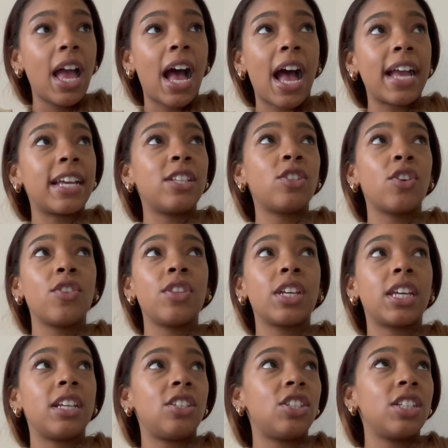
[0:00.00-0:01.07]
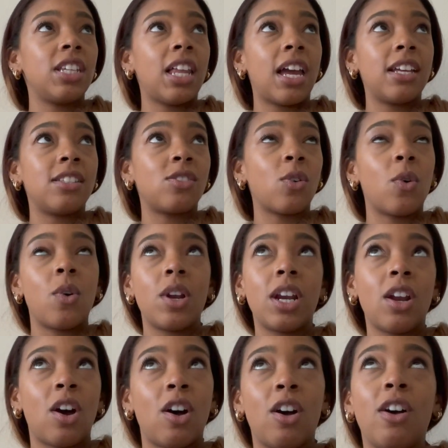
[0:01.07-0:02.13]
I can turn the kitchen lights on
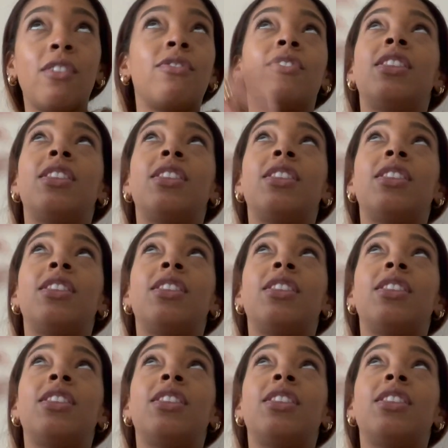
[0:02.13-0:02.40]
and off,